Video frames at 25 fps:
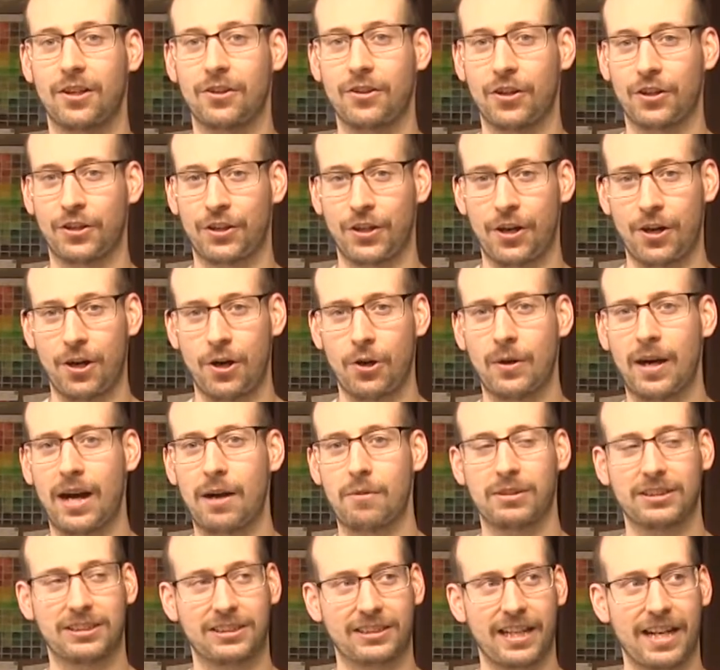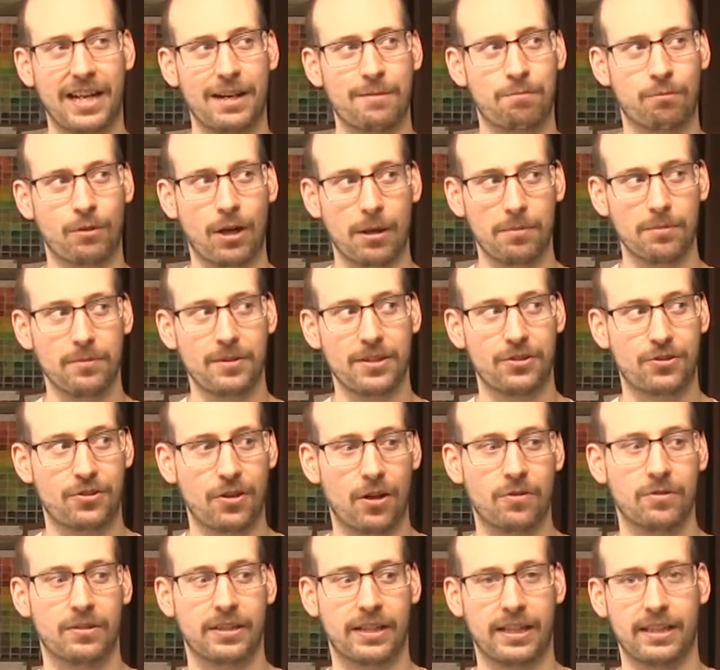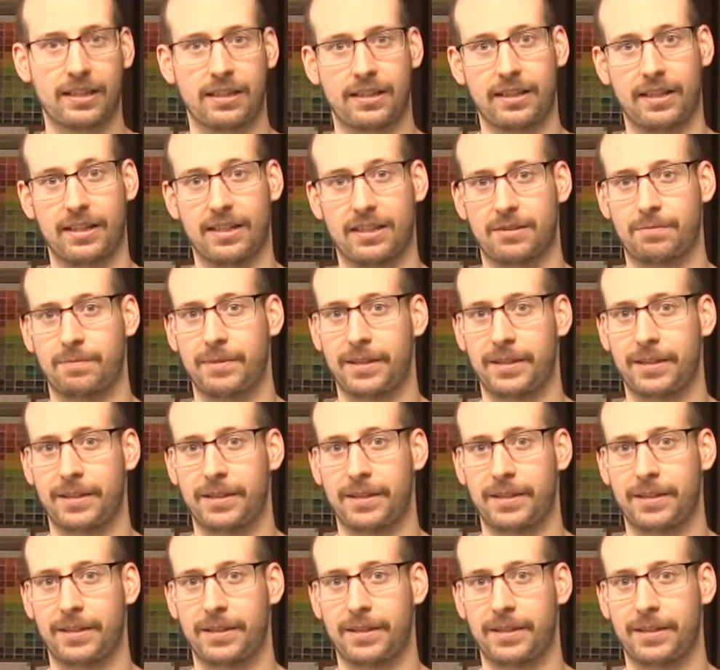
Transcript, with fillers: on the go, I would say probably don't get these,